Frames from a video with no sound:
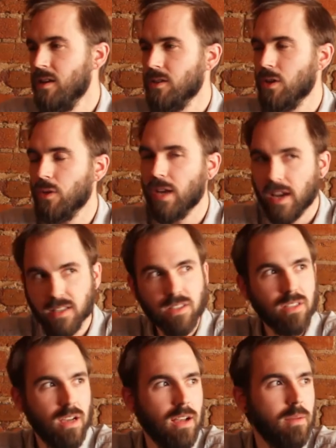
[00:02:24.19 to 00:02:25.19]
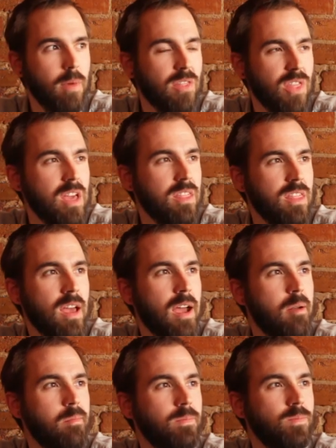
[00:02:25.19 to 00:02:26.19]
So yes, um, I think
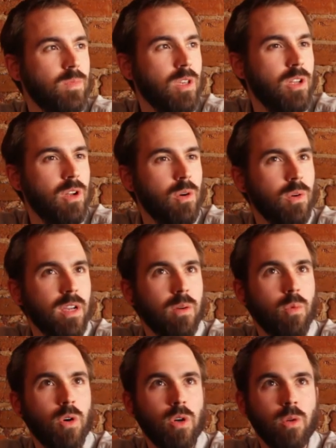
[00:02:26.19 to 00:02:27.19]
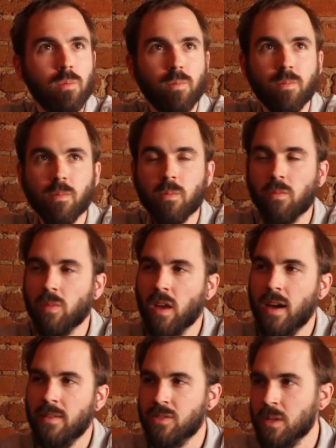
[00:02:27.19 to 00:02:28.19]
that you know it will
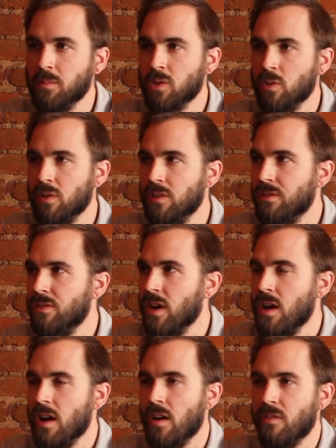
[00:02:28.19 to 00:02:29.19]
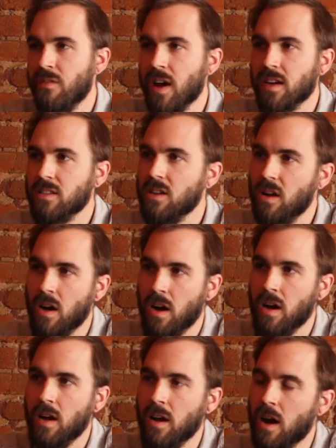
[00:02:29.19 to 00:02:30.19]
have some sort of effect
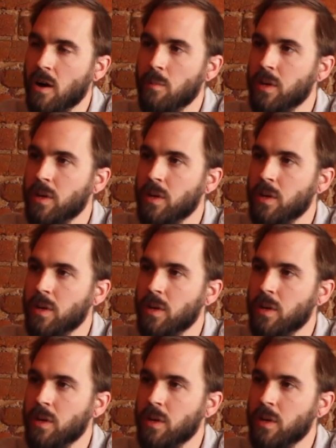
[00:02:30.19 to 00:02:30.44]
on our